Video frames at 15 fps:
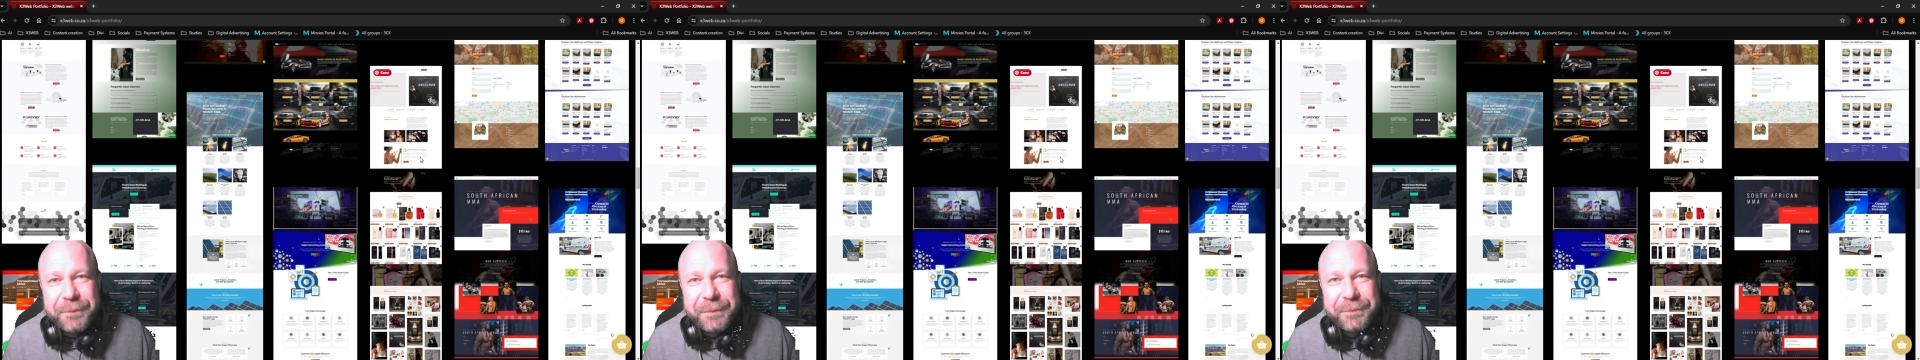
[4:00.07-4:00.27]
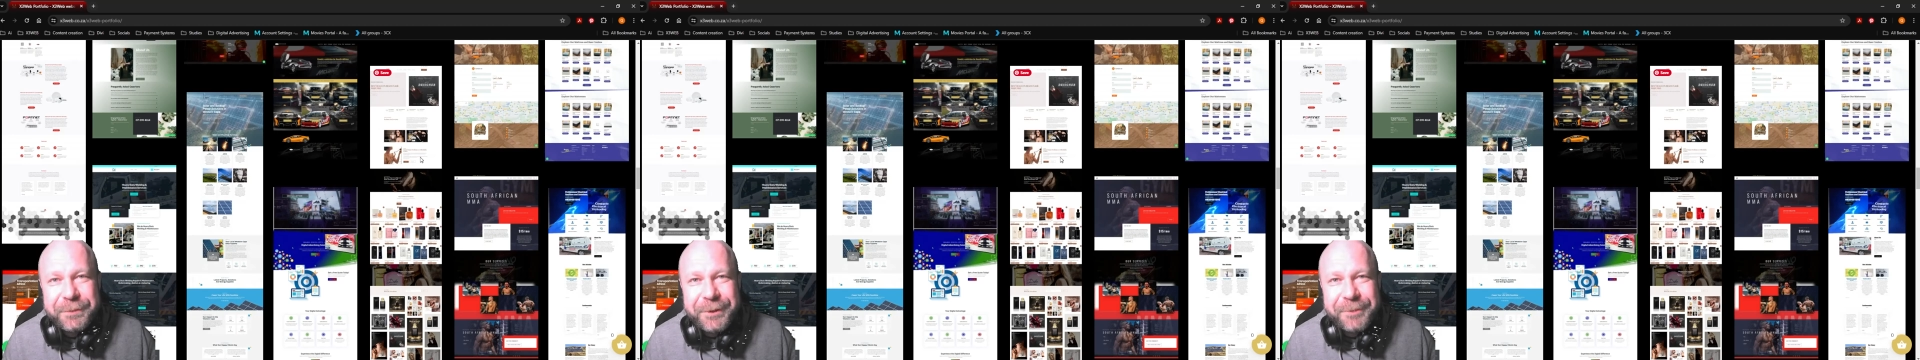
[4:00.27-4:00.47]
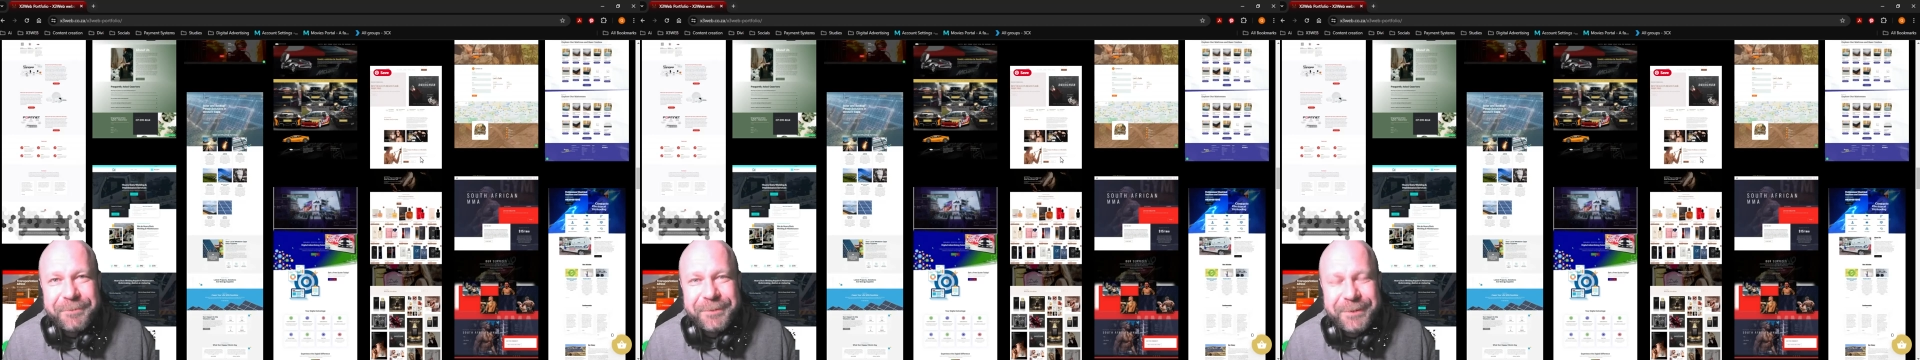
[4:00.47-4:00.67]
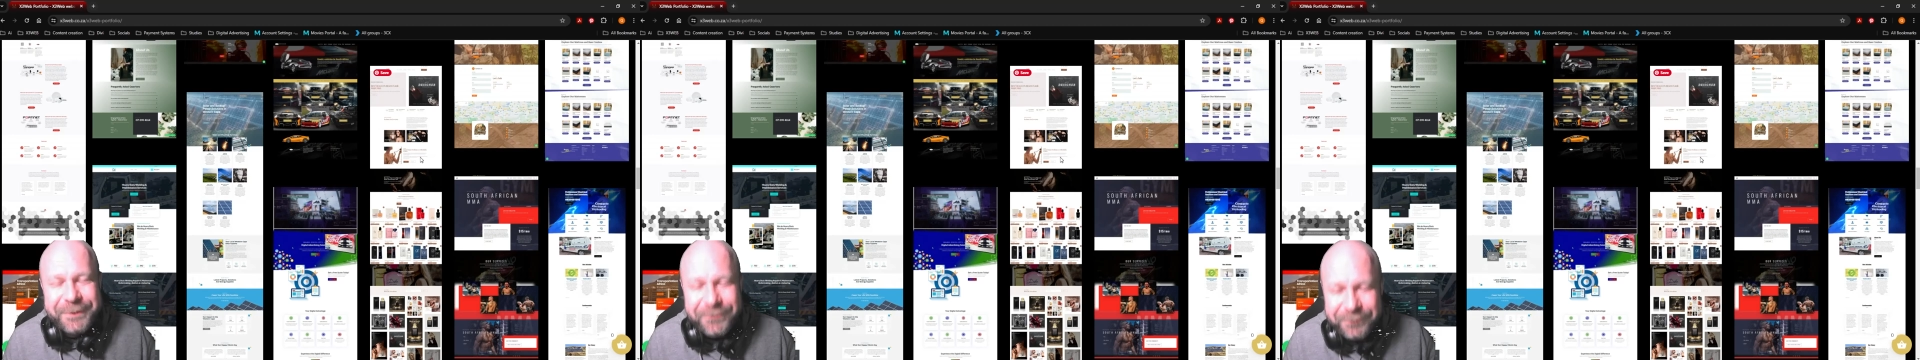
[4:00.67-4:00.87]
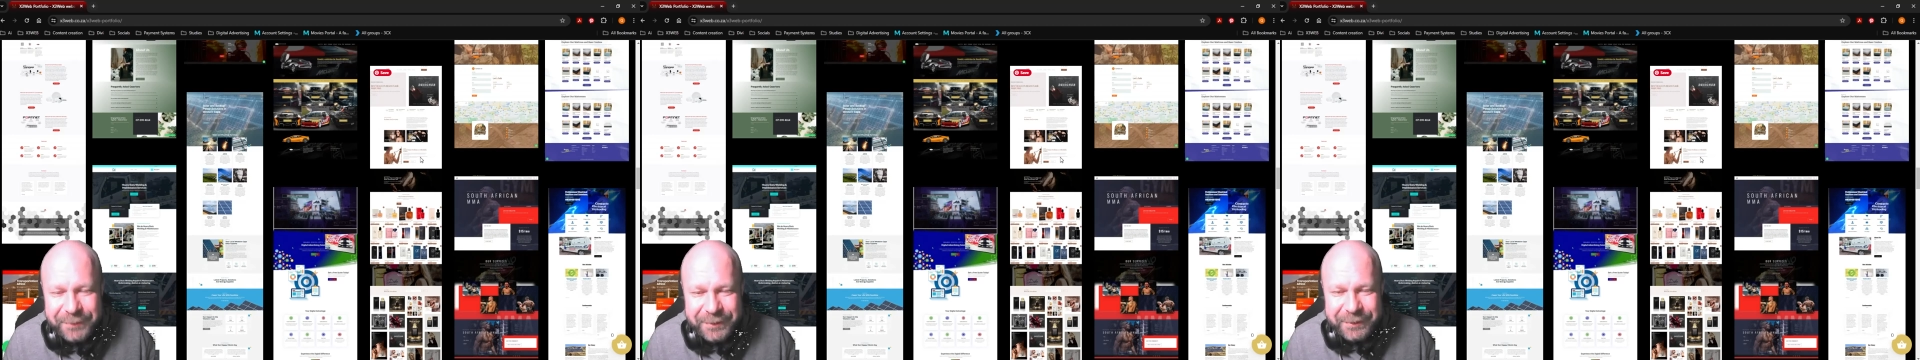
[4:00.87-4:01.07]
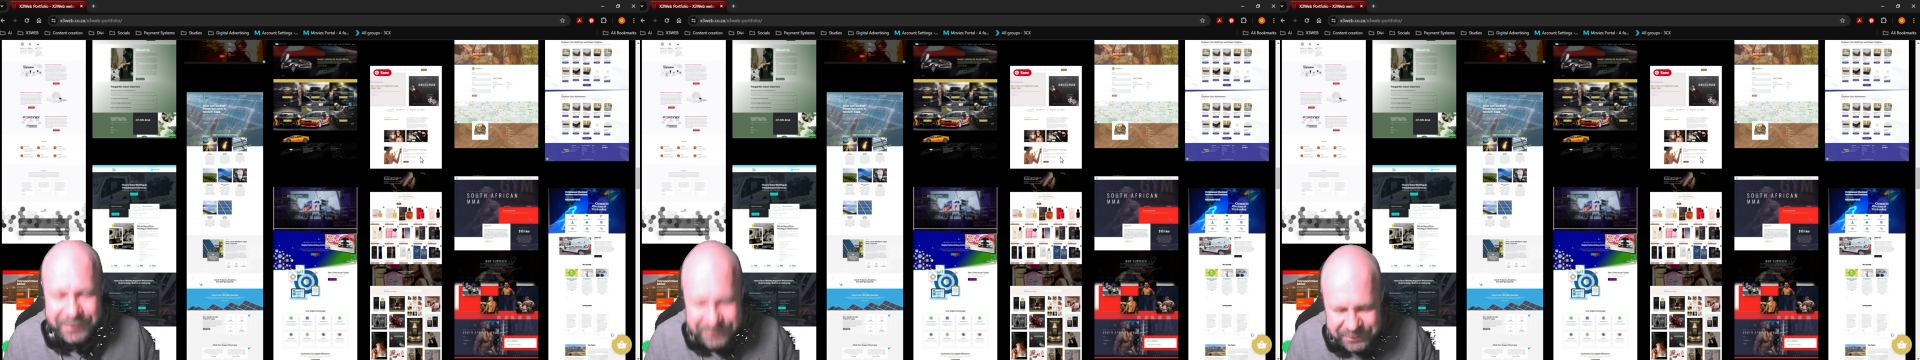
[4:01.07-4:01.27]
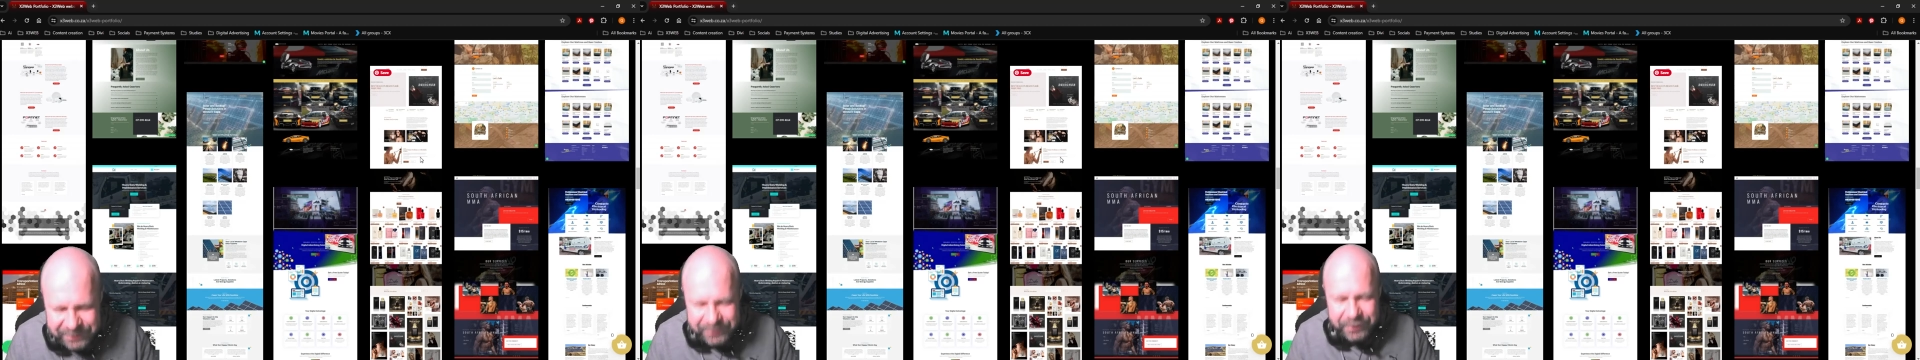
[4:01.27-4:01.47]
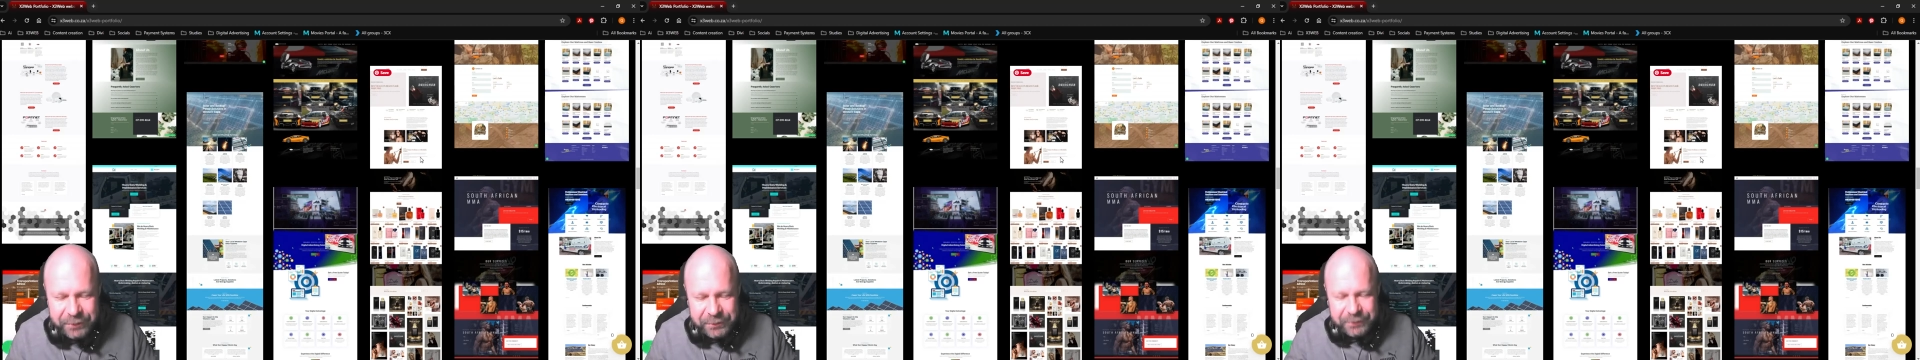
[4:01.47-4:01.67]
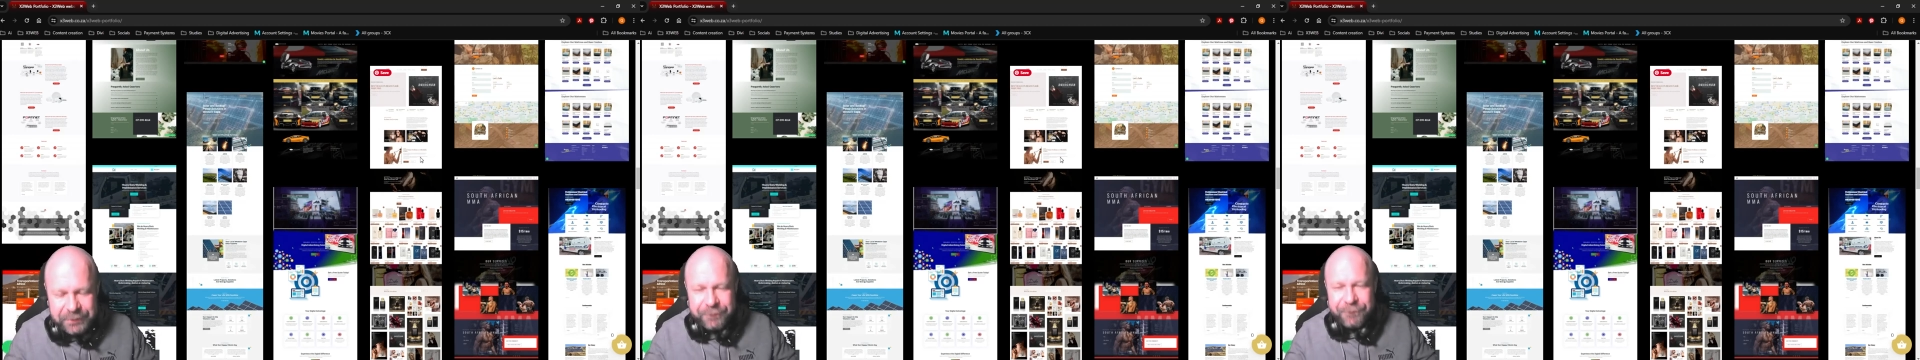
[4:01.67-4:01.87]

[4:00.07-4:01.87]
people don't believe me, it's literally